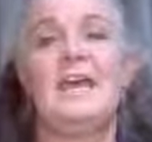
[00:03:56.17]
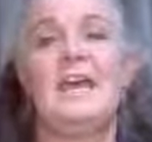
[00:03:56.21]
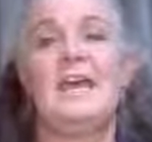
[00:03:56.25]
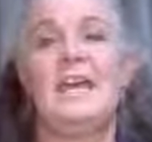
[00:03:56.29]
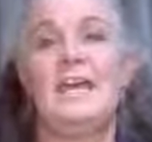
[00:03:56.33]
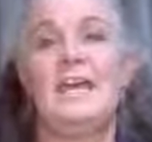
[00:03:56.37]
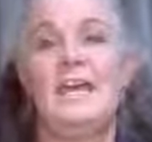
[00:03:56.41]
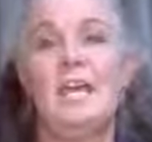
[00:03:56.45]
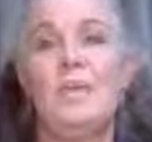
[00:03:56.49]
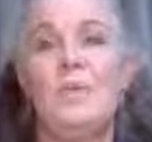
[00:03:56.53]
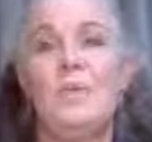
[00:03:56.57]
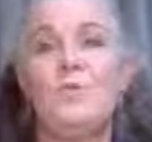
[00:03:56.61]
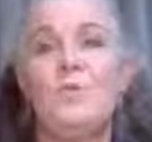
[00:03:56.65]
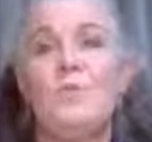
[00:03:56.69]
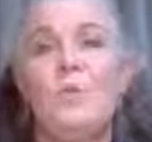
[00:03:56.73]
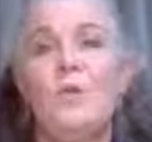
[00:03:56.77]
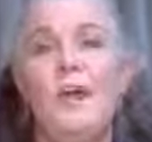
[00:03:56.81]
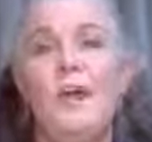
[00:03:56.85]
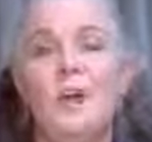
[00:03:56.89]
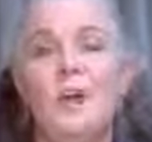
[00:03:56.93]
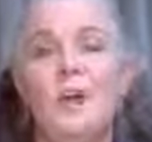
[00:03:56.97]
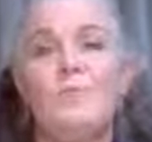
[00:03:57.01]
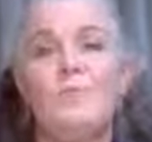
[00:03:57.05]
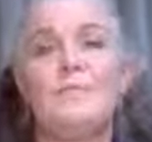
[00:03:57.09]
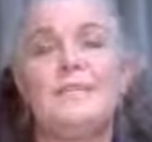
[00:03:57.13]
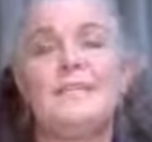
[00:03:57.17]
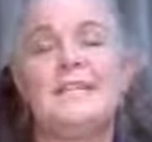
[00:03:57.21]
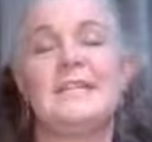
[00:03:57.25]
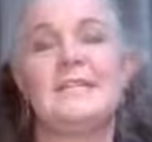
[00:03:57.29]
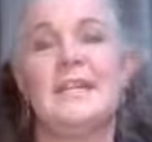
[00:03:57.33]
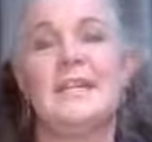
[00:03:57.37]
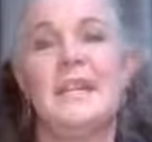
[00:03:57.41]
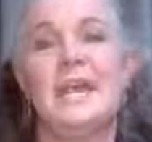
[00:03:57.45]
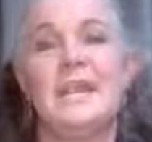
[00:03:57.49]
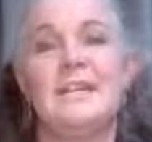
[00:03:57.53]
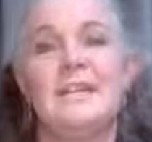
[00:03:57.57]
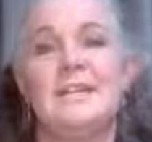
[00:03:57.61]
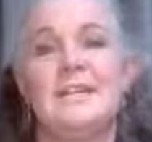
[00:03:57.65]
It will help to
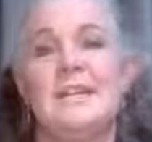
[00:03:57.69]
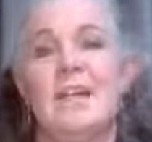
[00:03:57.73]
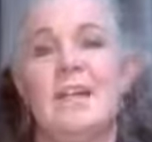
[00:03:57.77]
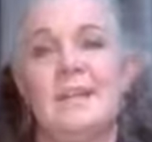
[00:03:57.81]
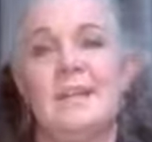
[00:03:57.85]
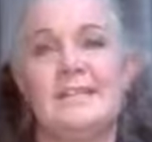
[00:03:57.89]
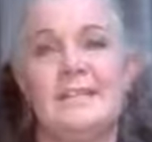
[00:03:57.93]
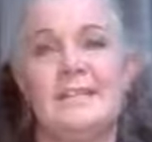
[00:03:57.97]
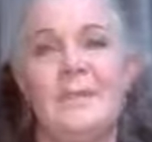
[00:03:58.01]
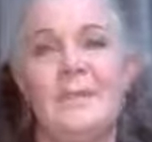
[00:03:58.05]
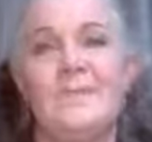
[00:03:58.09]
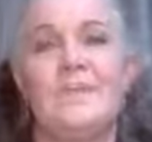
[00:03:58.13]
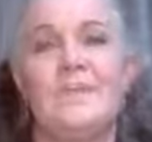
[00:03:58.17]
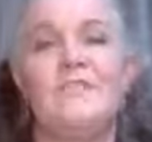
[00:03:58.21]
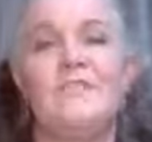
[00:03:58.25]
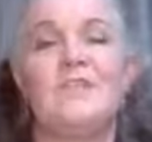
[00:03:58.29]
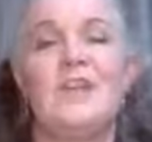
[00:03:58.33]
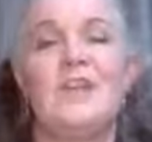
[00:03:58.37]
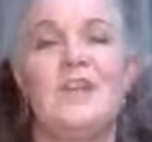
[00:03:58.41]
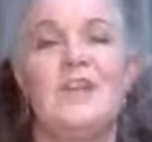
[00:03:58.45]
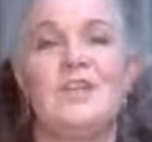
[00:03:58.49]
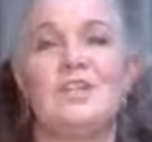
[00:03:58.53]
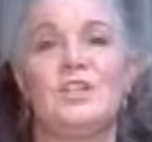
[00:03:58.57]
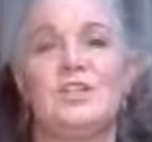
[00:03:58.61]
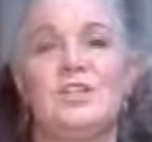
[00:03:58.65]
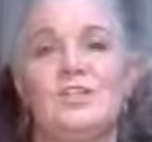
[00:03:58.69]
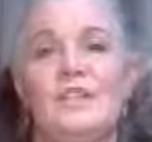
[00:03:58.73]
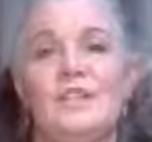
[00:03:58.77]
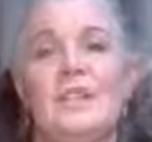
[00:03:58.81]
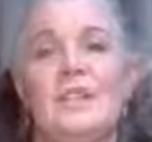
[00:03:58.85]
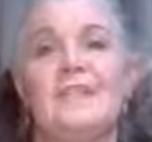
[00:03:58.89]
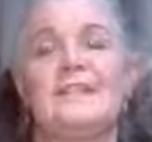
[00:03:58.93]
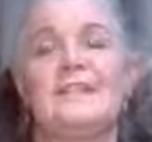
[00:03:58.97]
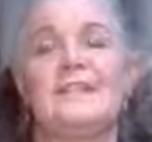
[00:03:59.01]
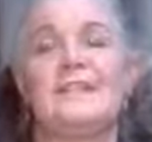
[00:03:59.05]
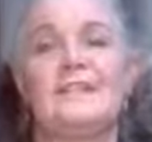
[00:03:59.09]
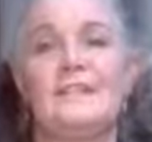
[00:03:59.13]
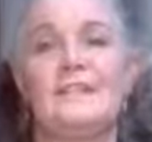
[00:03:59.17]
take some of that
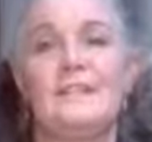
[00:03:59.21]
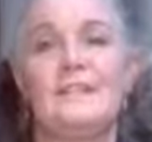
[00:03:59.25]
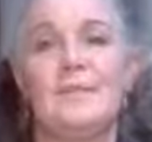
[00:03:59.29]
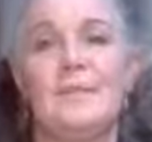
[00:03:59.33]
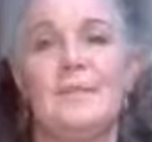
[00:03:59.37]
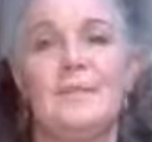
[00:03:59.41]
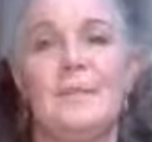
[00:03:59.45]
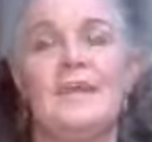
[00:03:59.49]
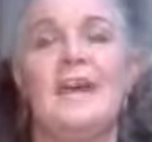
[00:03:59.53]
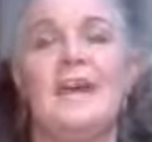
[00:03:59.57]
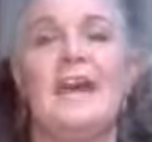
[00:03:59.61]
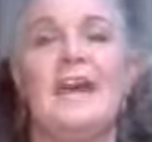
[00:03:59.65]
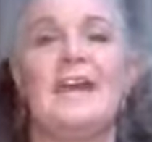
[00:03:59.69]
stress and some of that